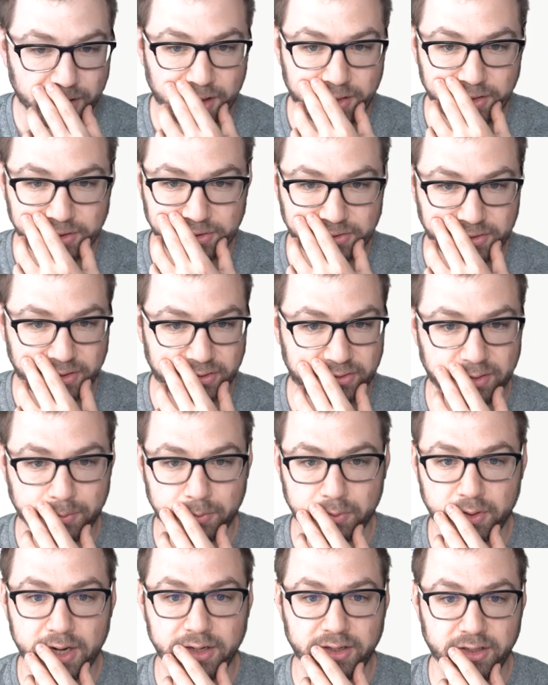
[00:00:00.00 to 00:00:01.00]
This is a
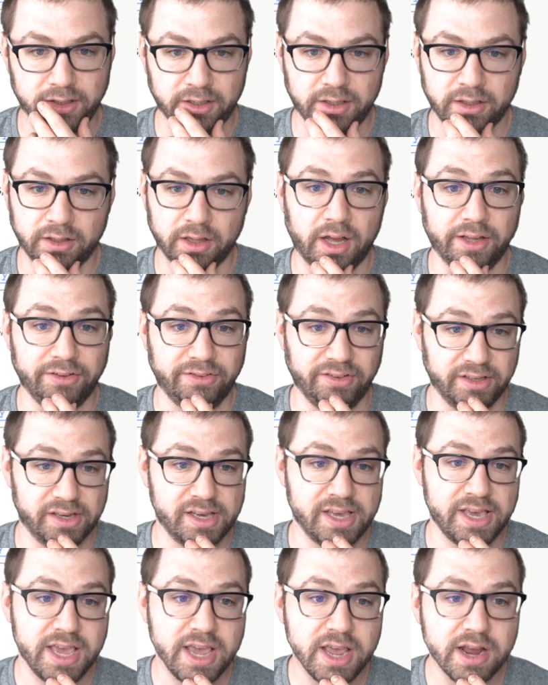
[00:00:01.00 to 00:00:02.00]
similar idea, idea
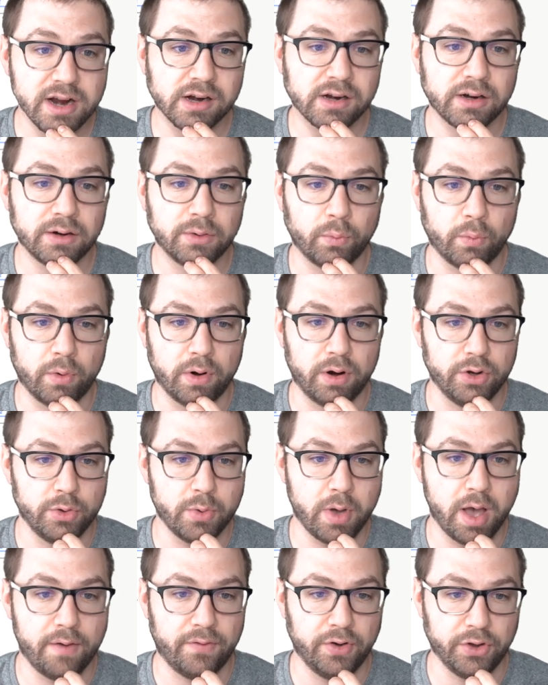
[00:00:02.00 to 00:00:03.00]
here, where
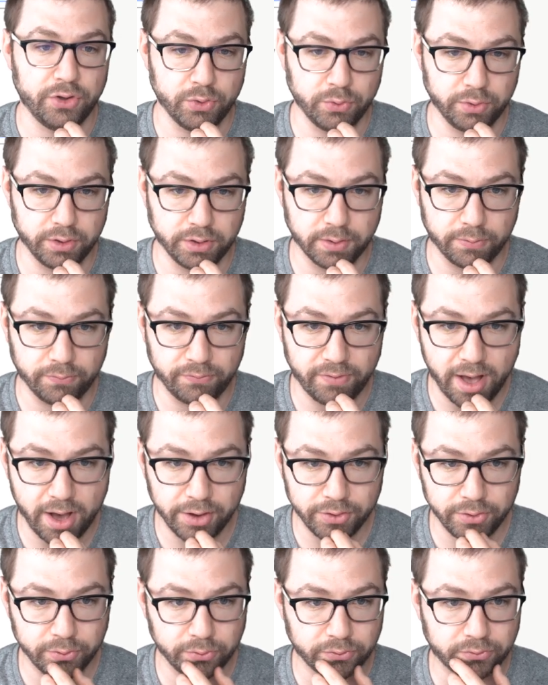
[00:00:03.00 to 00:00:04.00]
you have a union of
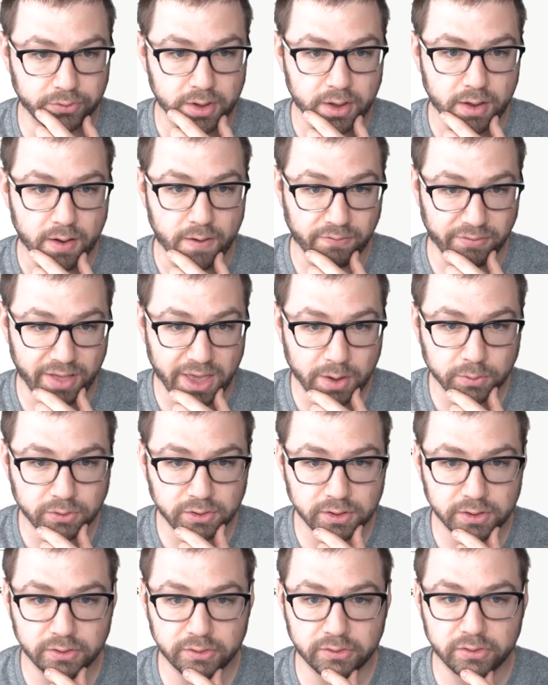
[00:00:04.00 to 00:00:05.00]
values of
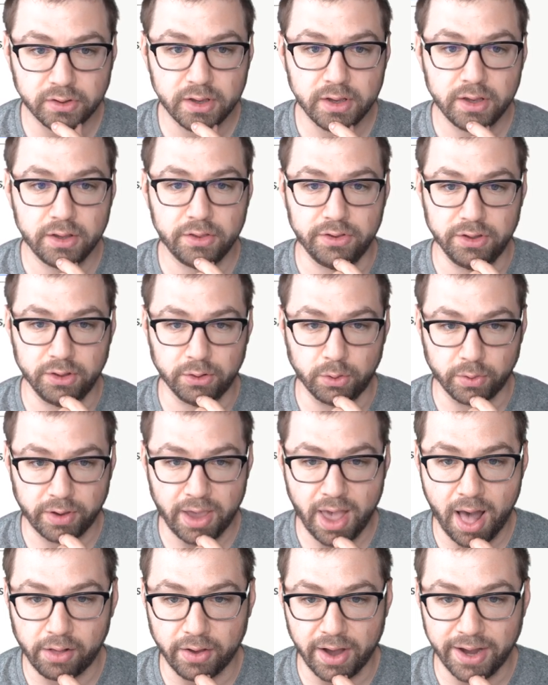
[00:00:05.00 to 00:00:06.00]
languages, the
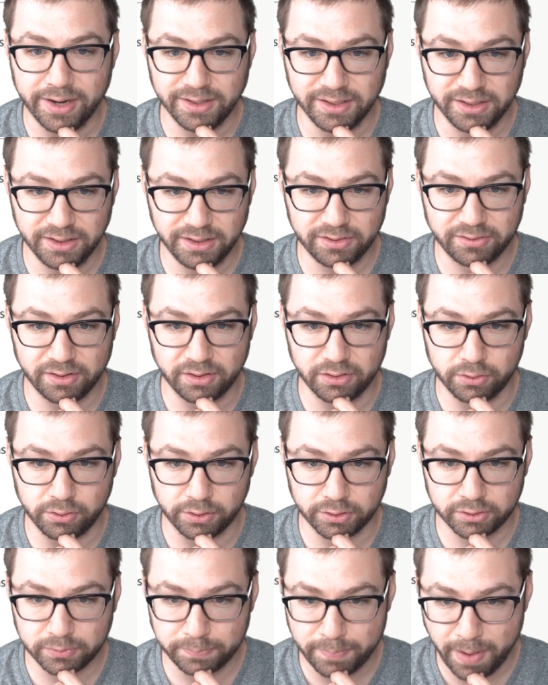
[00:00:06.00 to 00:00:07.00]
locale IDs, and
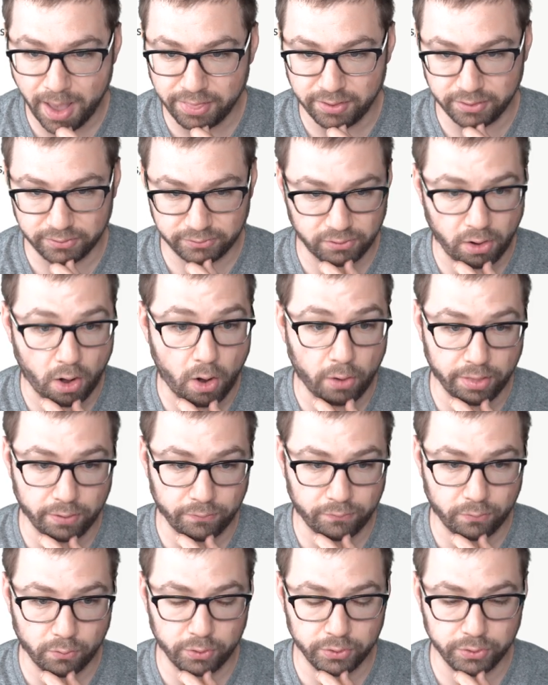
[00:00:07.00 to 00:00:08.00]
it'll expand this to all
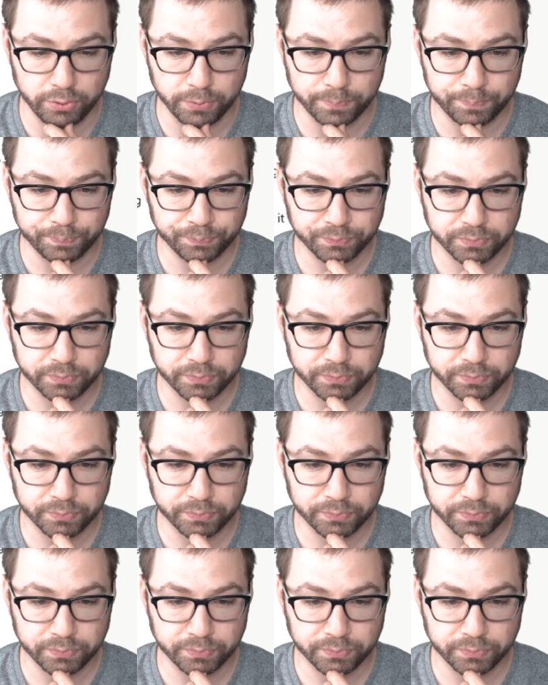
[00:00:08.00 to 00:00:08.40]
that for you.